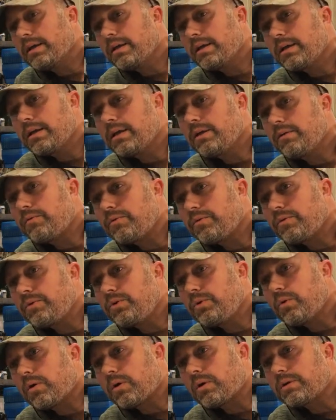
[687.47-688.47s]
if
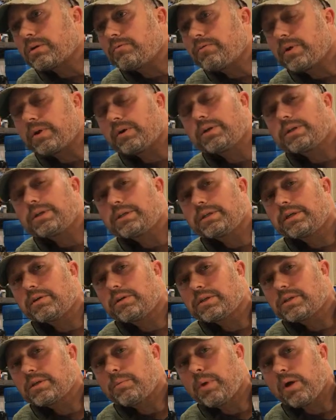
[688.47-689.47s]
you are very
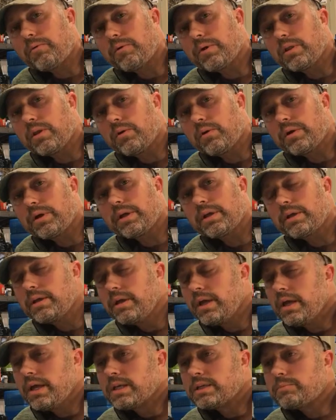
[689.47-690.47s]
serious about reloading,
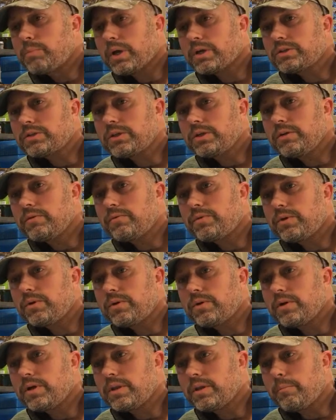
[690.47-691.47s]
especially if
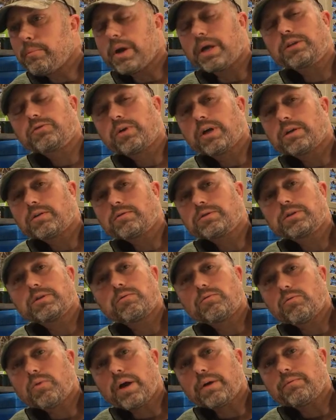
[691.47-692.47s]
you're in the bench rest
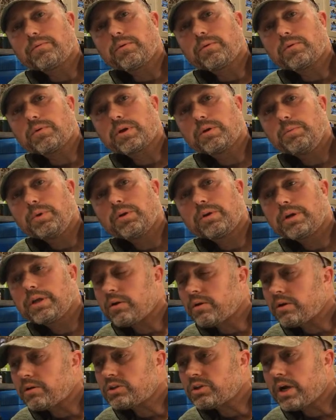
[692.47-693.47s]
rifle community
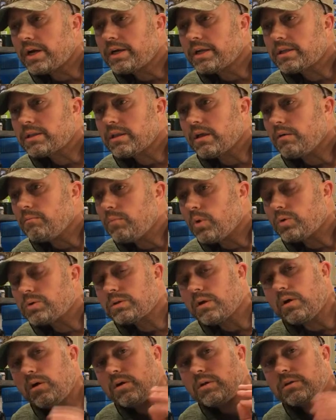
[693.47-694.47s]
or you're trying to get the most
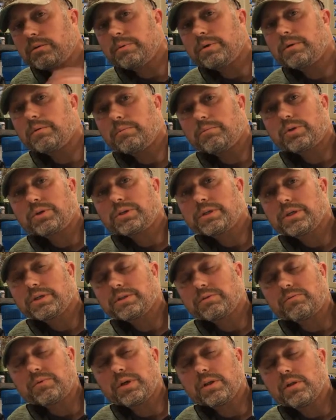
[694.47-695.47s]
ultimate
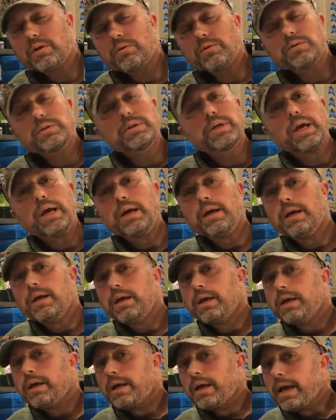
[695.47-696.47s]
precision reloads,
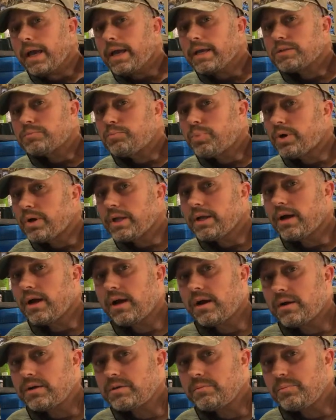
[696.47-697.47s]
it's pretty
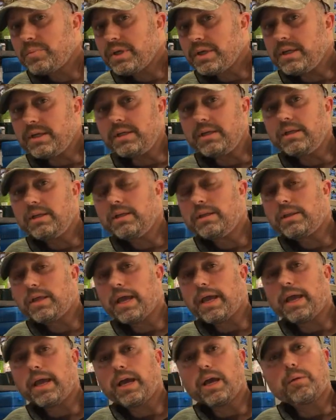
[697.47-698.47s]
hard to beat the
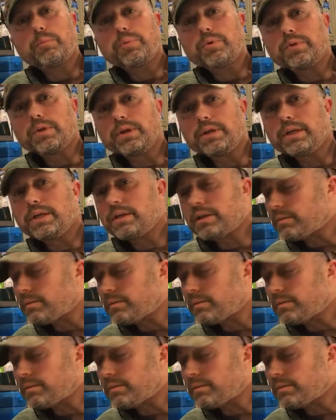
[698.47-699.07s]
amp or the annealing